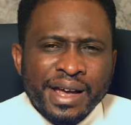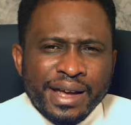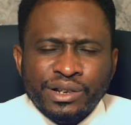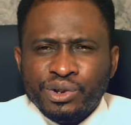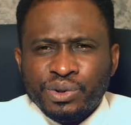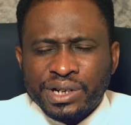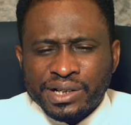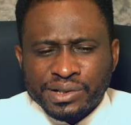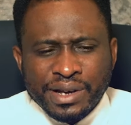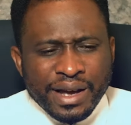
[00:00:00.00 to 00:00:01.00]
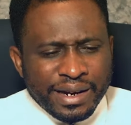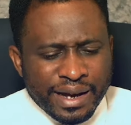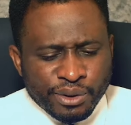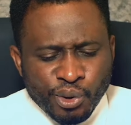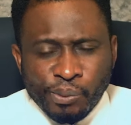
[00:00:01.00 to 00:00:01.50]
And you know, there
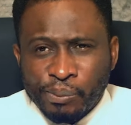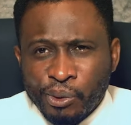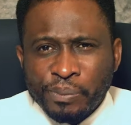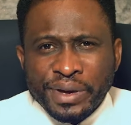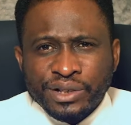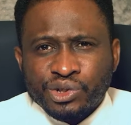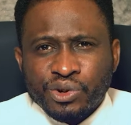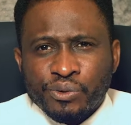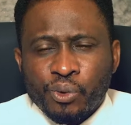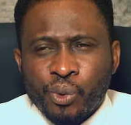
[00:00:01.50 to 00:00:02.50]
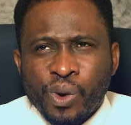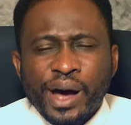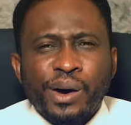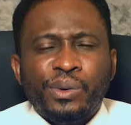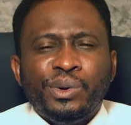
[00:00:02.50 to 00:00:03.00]
are no moments of,
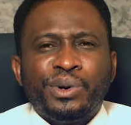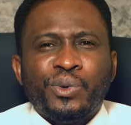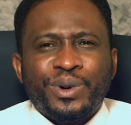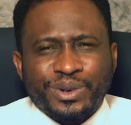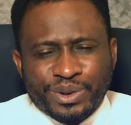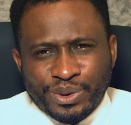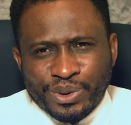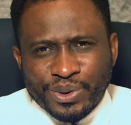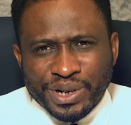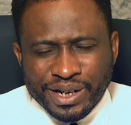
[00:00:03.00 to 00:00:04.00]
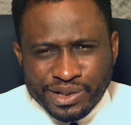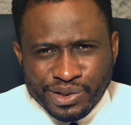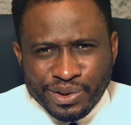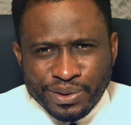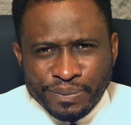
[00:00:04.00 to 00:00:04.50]
wow, look what the Lord has
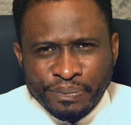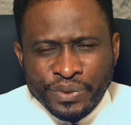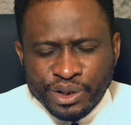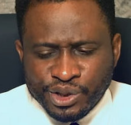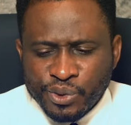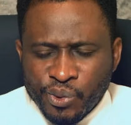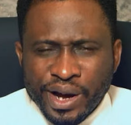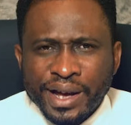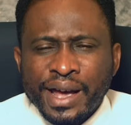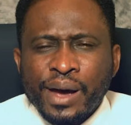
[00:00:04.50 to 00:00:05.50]
done. You see why?